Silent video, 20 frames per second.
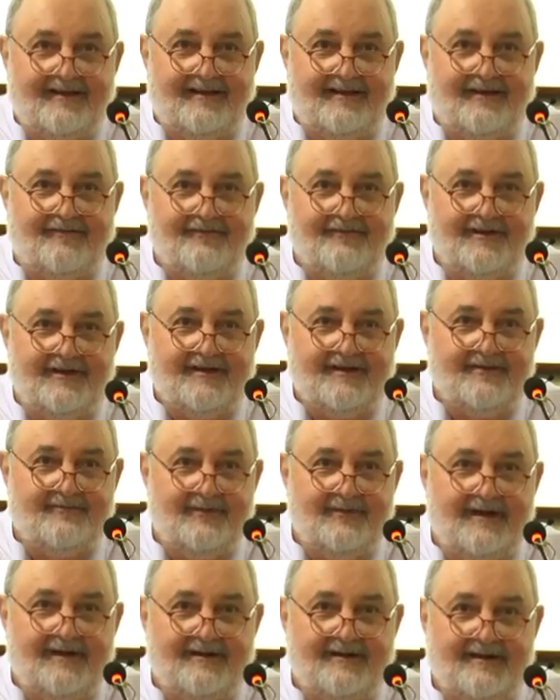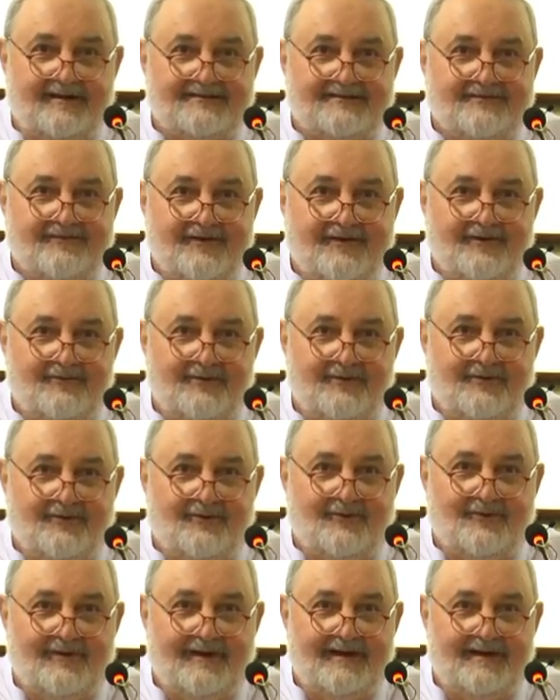Governor Kamal Asfar with
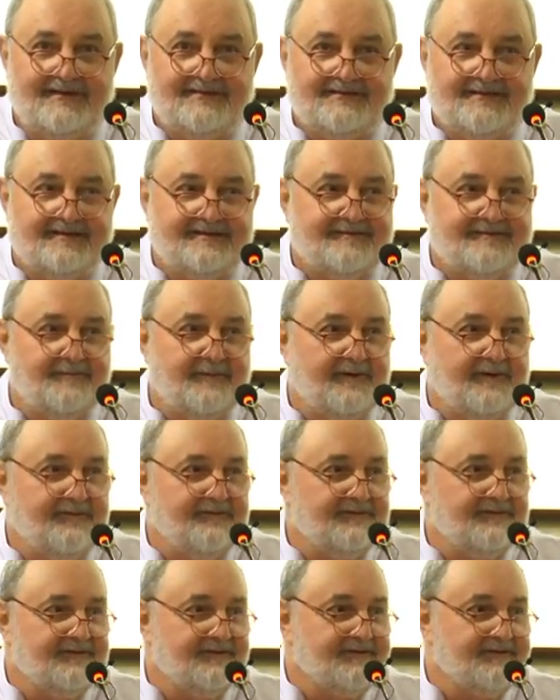all his experience,